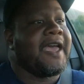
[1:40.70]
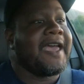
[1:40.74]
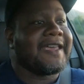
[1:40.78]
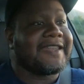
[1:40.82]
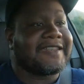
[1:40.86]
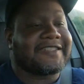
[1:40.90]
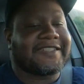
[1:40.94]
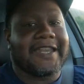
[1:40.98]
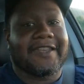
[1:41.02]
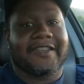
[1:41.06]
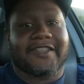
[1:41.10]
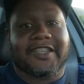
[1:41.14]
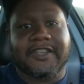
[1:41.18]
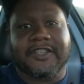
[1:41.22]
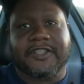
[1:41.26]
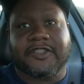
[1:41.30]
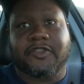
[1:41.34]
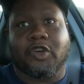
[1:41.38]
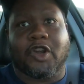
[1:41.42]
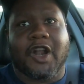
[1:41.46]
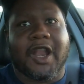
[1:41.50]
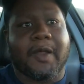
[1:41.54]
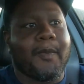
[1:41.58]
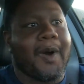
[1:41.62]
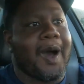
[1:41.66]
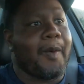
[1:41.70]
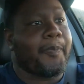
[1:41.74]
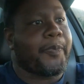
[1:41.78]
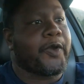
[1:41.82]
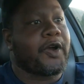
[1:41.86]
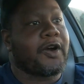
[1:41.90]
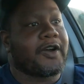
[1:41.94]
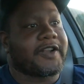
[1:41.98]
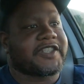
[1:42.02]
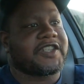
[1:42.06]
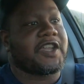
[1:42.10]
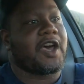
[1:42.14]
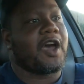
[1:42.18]
Since installing my
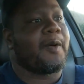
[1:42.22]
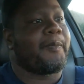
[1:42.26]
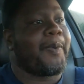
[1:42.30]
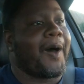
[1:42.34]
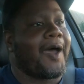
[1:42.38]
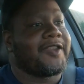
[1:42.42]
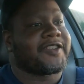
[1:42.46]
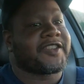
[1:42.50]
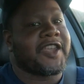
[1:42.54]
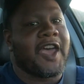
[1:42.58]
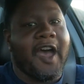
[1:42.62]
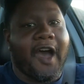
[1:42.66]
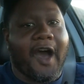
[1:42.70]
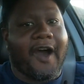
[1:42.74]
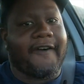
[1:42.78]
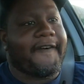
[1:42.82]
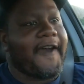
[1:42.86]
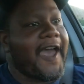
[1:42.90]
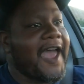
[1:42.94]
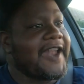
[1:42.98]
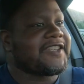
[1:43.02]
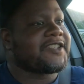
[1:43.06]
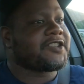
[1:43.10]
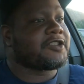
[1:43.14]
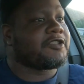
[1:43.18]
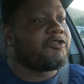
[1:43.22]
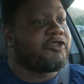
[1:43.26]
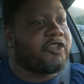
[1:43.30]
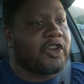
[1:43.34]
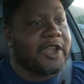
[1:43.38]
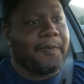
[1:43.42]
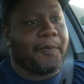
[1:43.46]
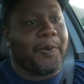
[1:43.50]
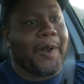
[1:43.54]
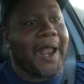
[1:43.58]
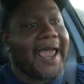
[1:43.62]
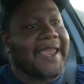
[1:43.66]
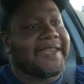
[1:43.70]
Pure Turbos, I've had to
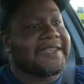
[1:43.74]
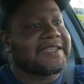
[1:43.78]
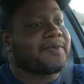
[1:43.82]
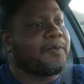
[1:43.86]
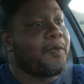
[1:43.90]
replace